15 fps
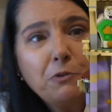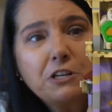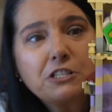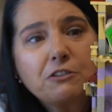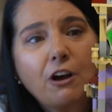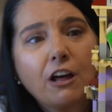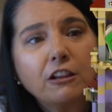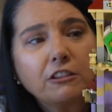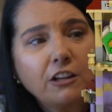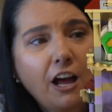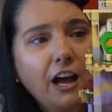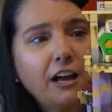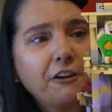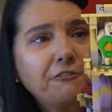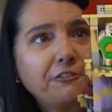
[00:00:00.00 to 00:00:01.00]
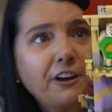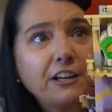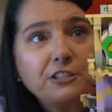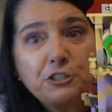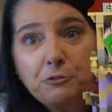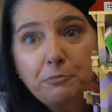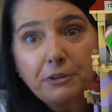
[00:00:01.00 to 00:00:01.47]
was a lot of
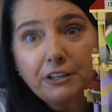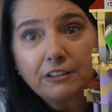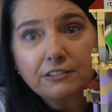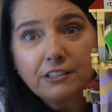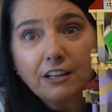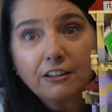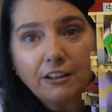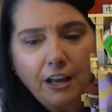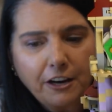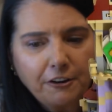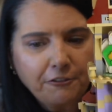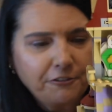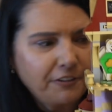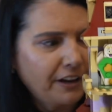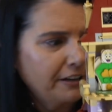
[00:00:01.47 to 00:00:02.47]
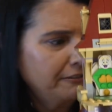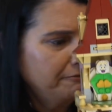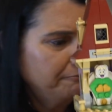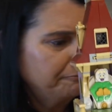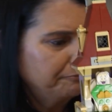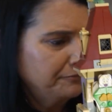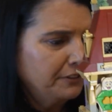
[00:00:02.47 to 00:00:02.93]
fun to build. A lot of fun.
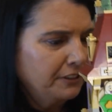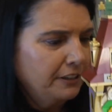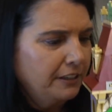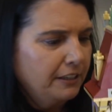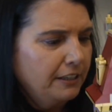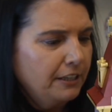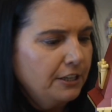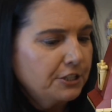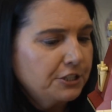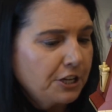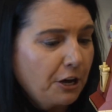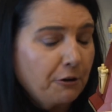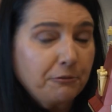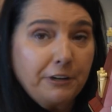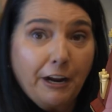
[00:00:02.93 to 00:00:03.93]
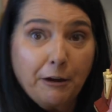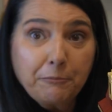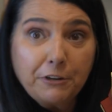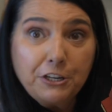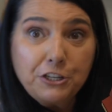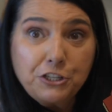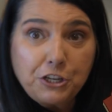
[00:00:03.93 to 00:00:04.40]
So now I'm
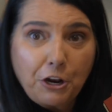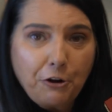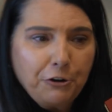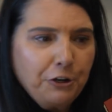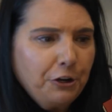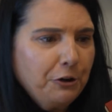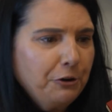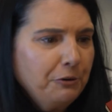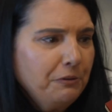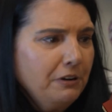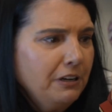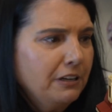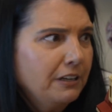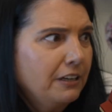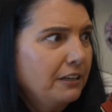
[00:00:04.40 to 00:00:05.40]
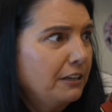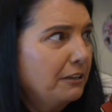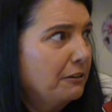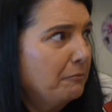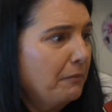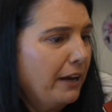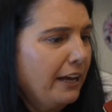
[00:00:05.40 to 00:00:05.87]
going to show you
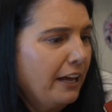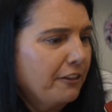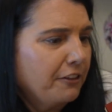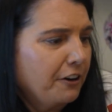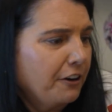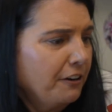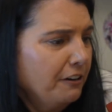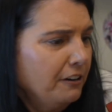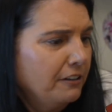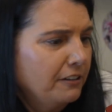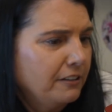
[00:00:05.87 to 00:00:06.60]
my other,